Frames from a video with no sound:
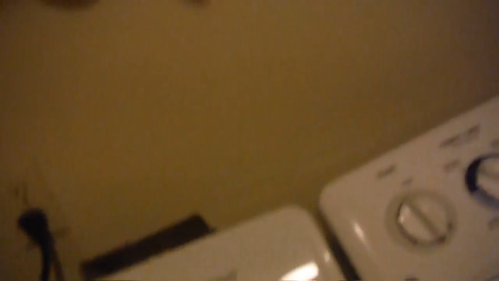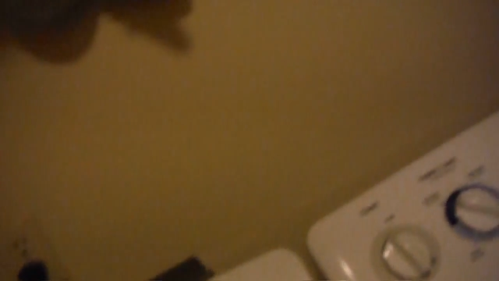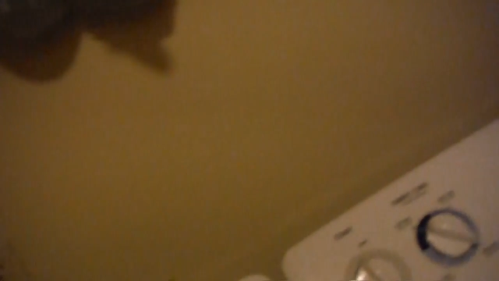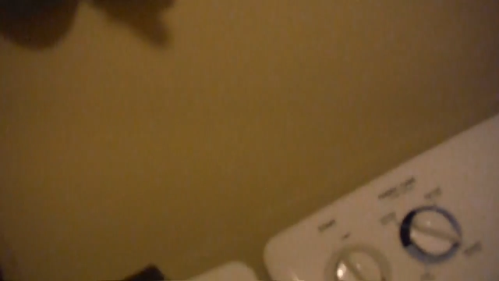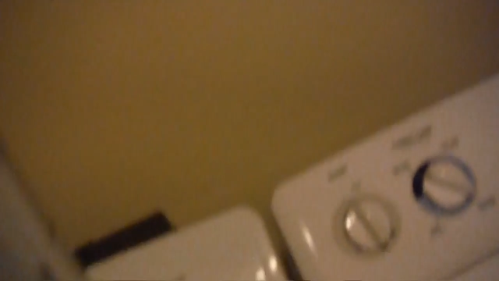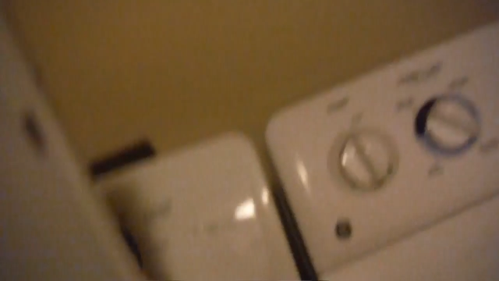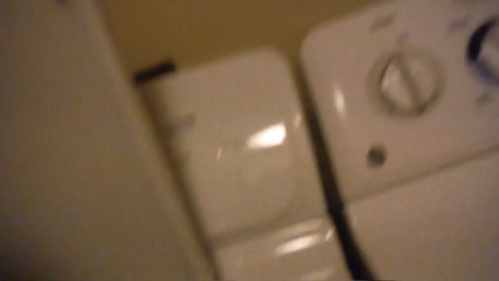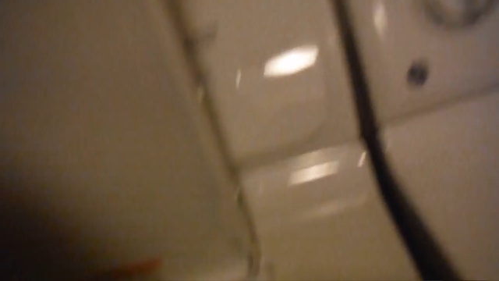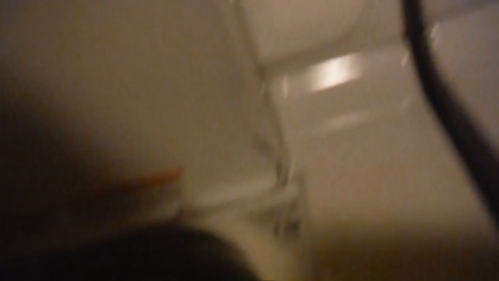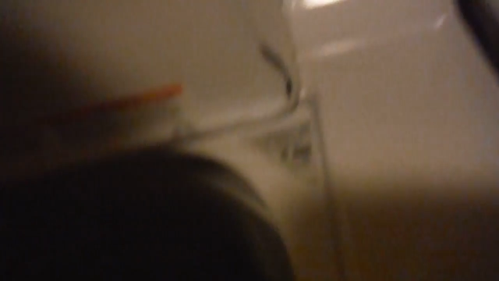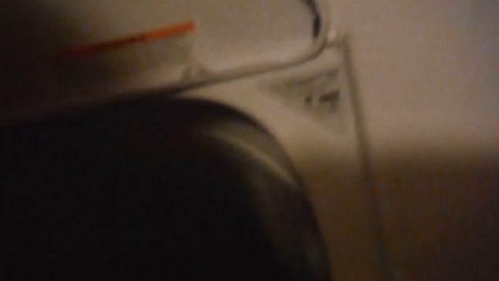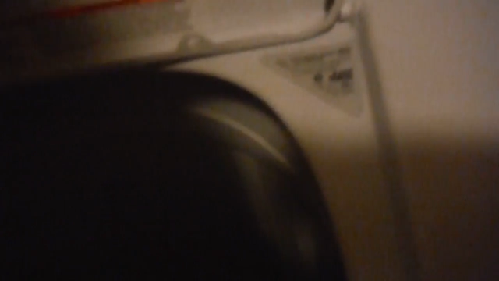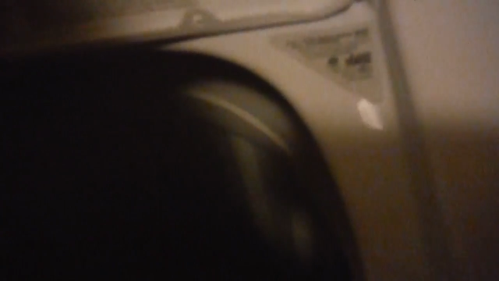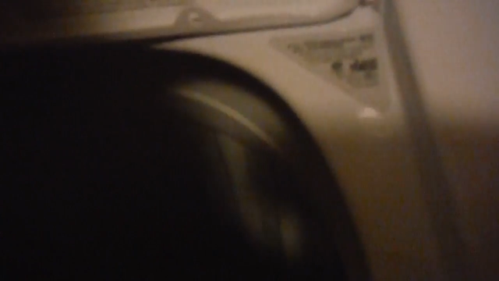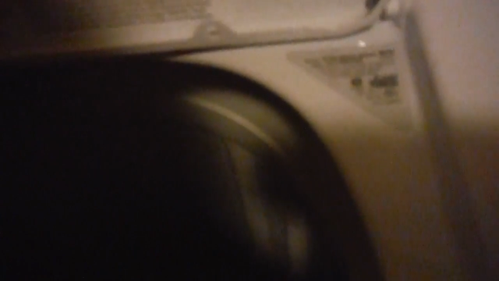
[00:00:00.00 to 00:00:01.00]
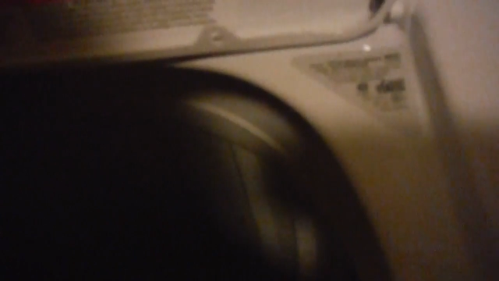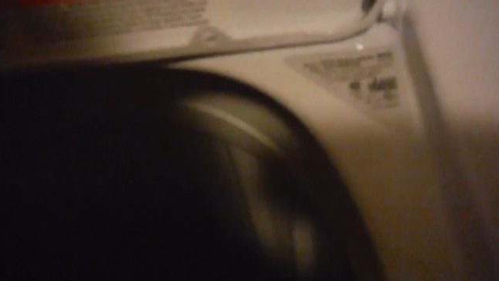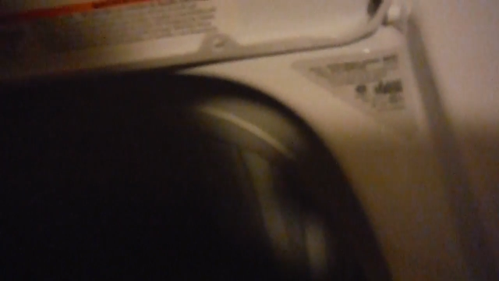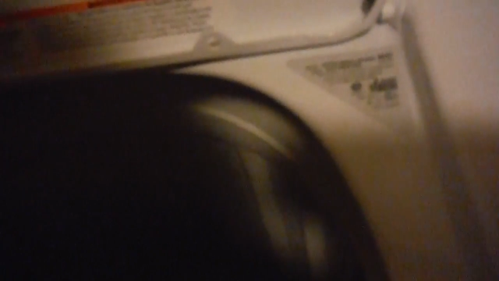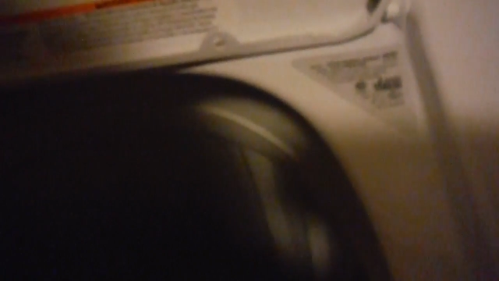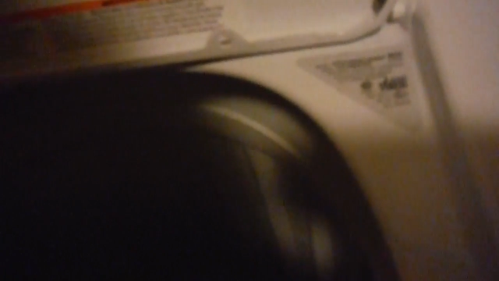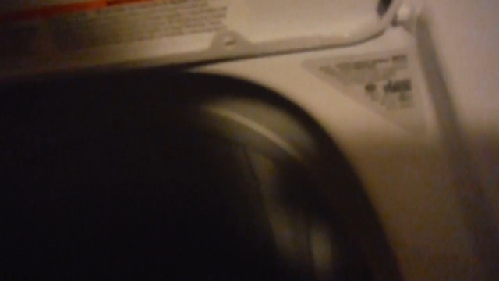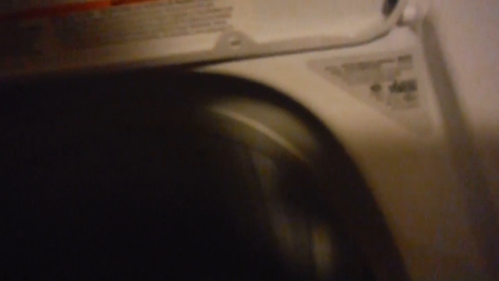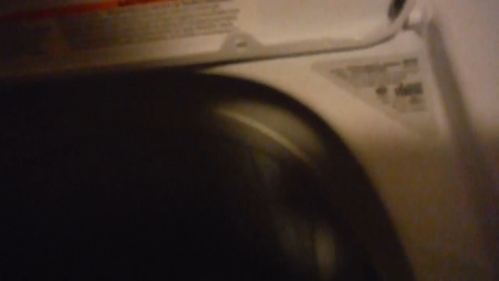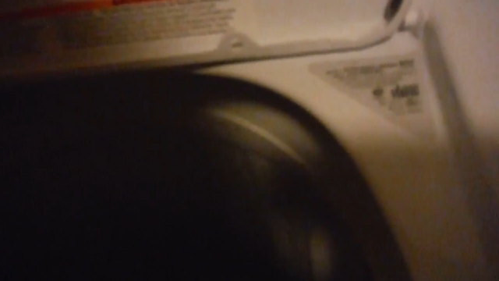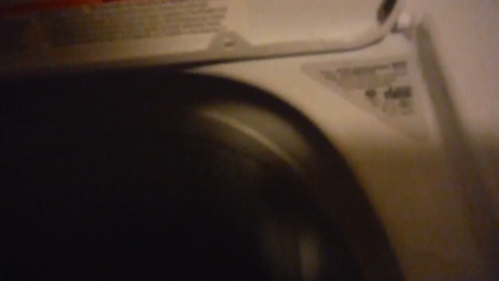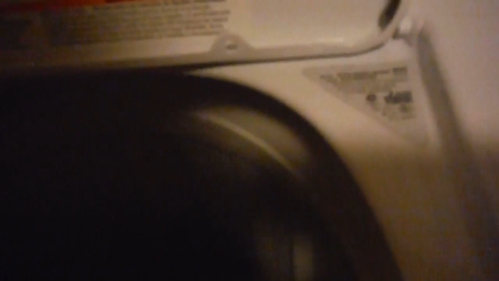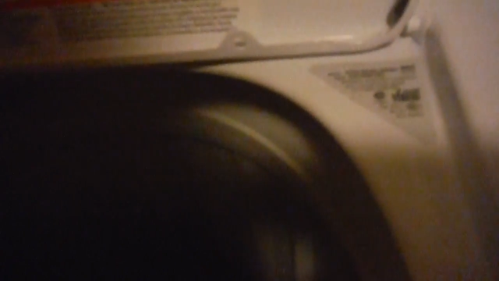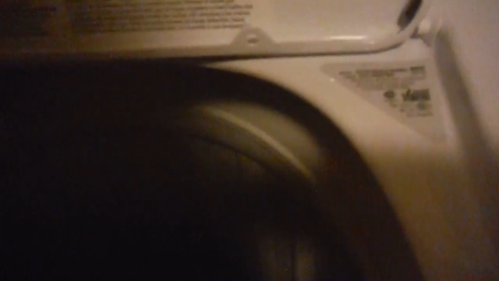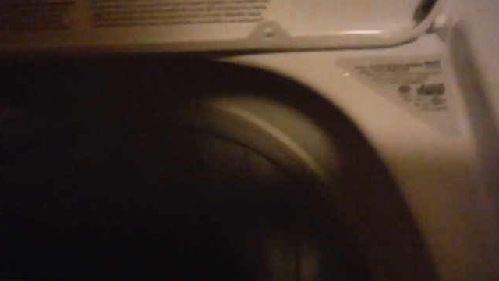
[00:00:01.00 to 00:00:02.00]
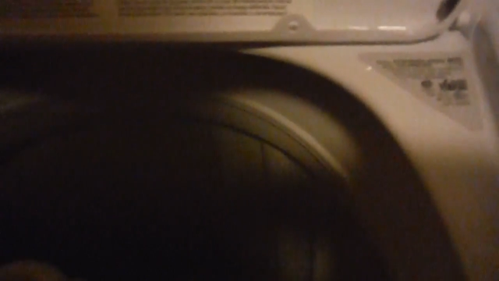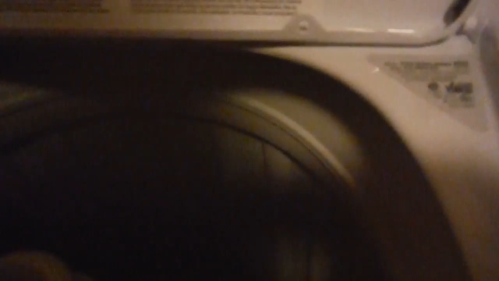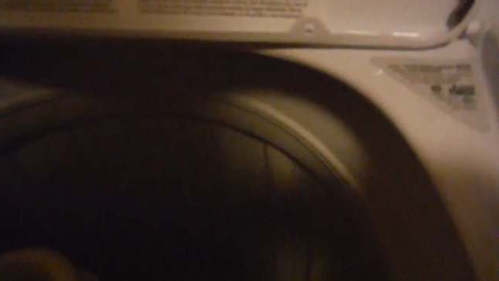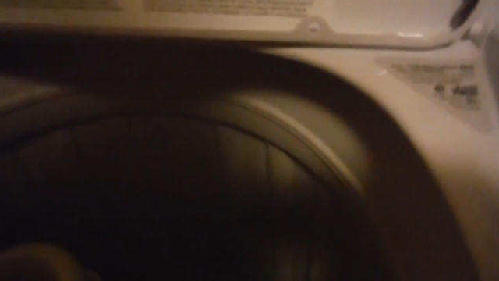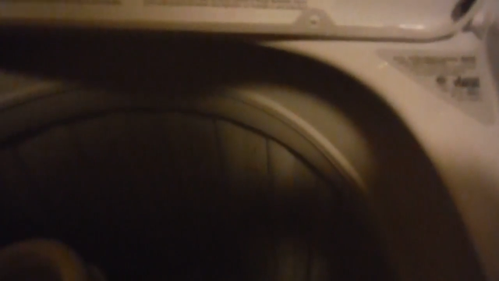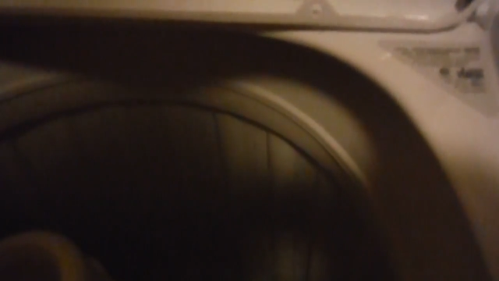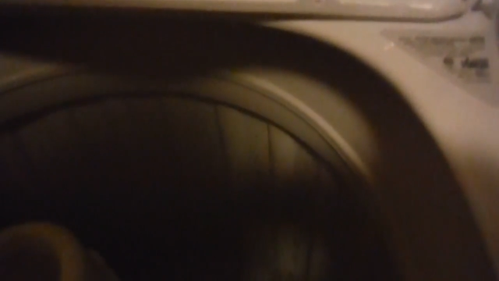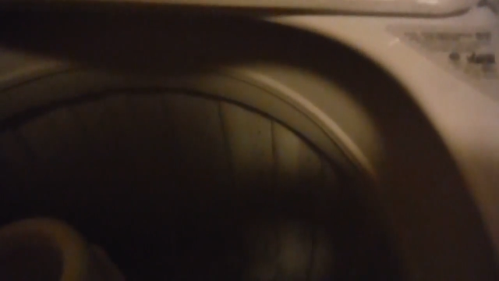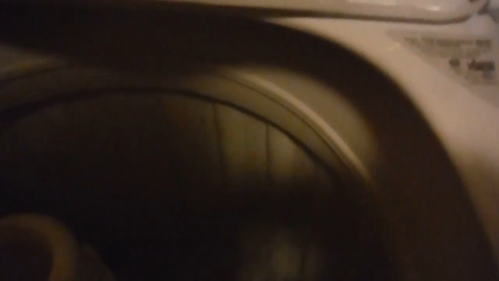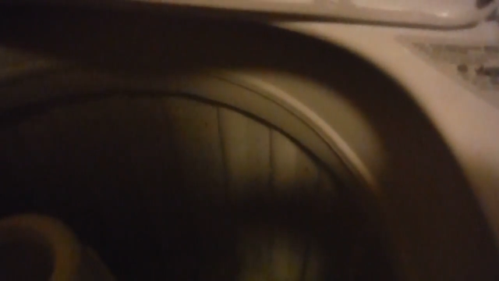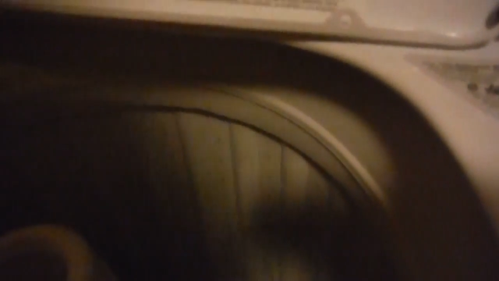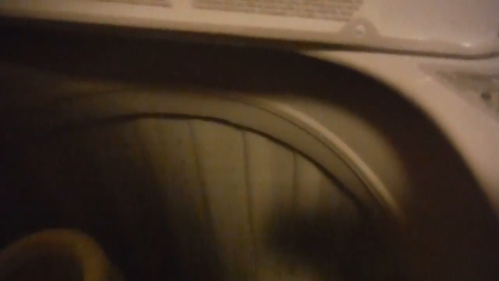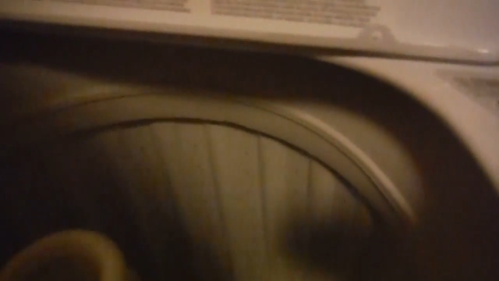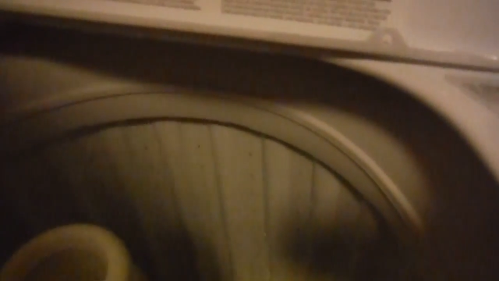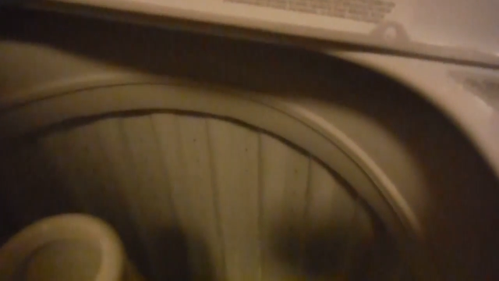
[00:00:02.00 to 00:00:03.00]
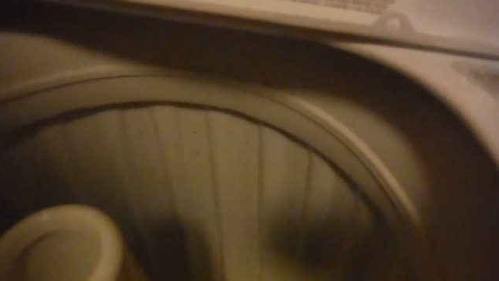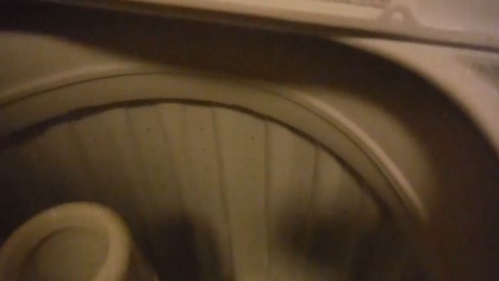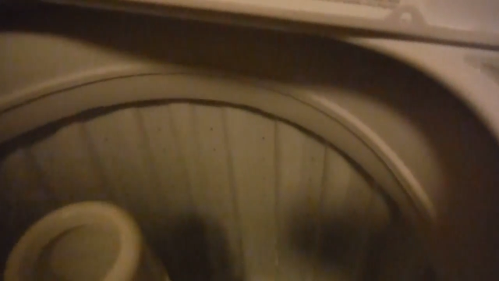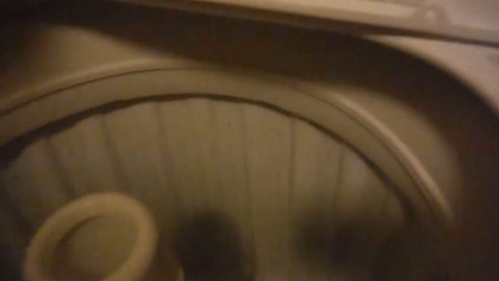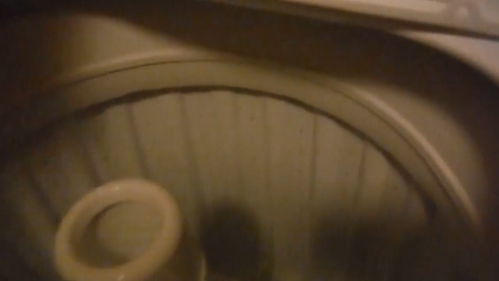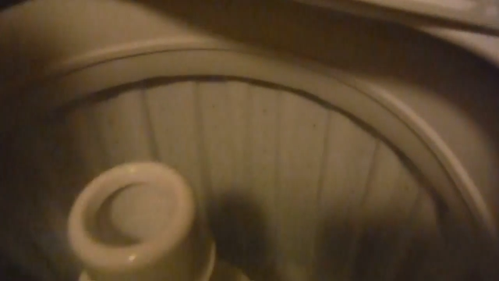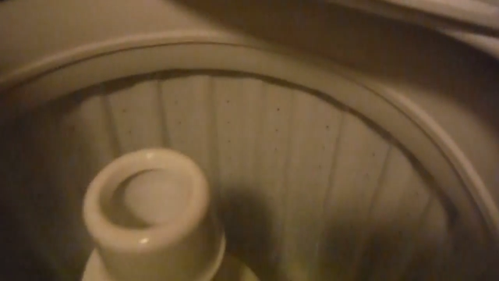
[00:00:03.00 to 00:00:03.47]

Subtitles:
Nobody's mouth can be seen.